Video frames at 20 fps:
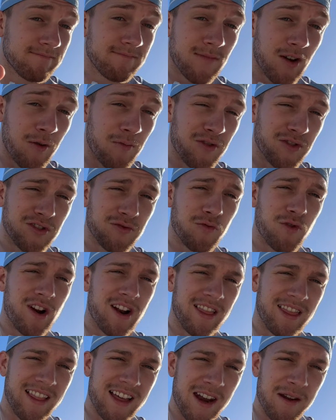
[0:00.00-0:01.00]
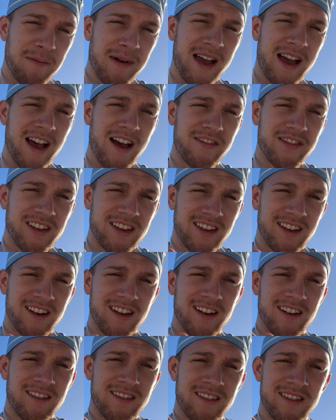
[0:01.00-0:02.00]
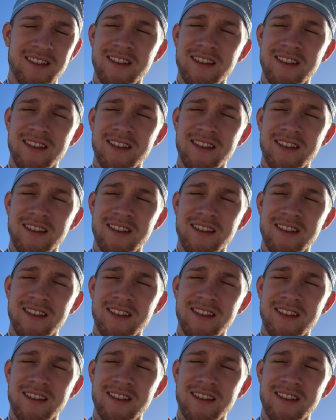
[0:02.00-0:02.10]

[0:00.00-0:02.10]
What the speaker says: almost want to let them have it, you know?